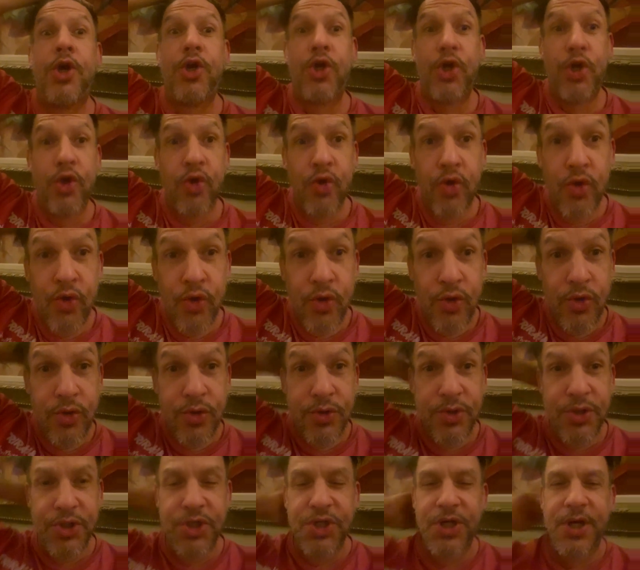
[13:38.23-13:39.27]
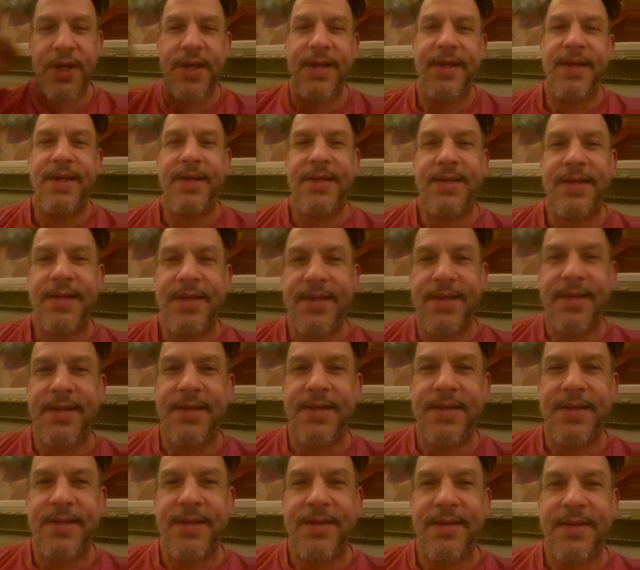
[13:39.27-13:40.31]
huge.
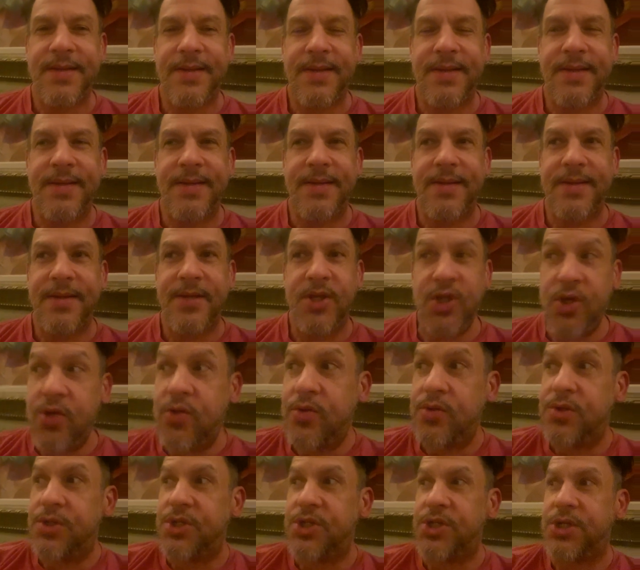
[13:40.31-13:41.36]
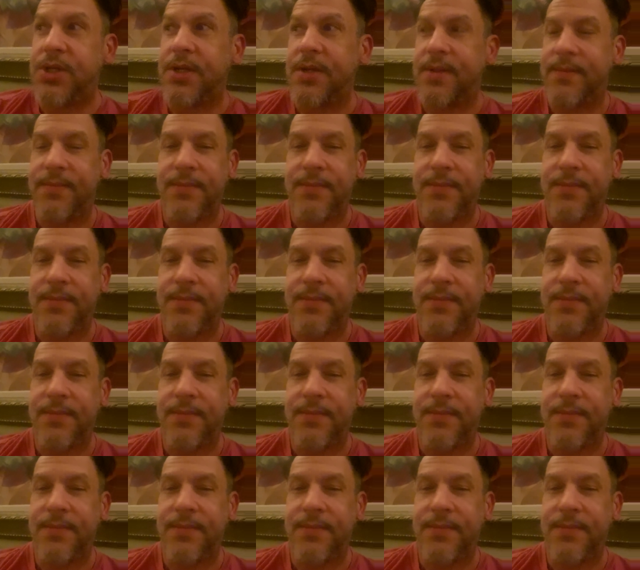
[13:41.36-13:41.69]
Huge.